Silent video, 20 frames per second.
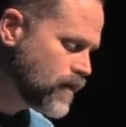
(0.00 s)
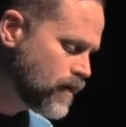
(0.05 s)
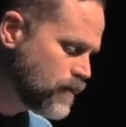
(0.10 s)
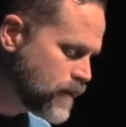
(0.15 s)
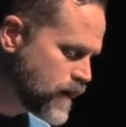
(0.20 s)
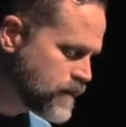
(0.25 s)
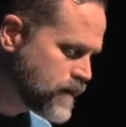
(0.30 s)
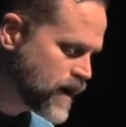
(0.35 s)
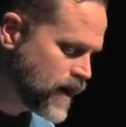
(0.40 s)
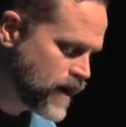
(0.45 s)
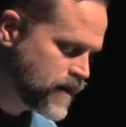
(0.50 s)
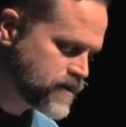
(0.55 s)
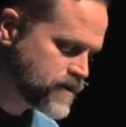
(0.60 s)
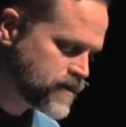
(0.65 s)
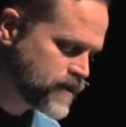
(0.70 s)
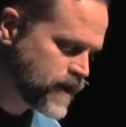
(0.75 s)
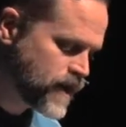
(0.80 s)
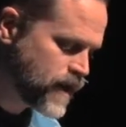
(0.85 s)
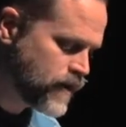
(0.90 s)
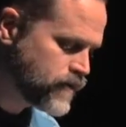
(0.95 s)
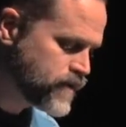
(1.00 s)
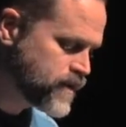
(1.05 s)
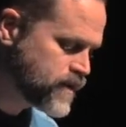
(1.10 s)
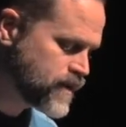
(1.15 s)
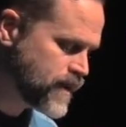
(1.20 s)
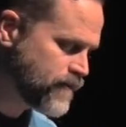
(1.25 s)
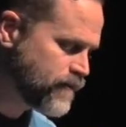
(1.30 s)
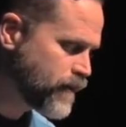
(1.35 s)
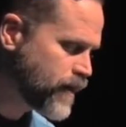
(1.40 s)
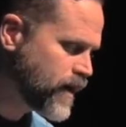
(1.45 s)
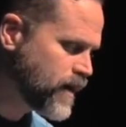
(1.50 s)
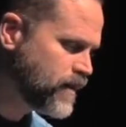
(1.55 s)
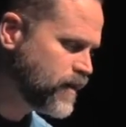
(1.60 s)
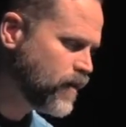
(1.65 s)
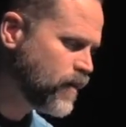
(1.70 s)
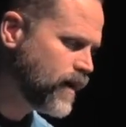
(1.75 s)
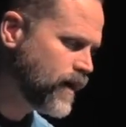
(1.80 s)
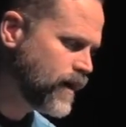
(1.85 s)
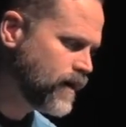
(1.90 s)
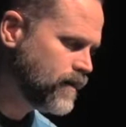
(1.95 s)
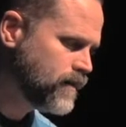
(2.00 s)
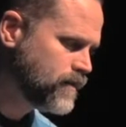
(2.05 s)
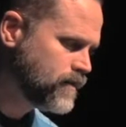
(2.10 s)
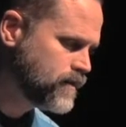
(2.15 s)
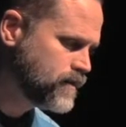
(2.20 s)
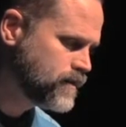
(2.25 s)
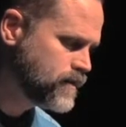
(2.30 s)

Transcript: Or maybe honestly, God, we just haven't prayed in a while.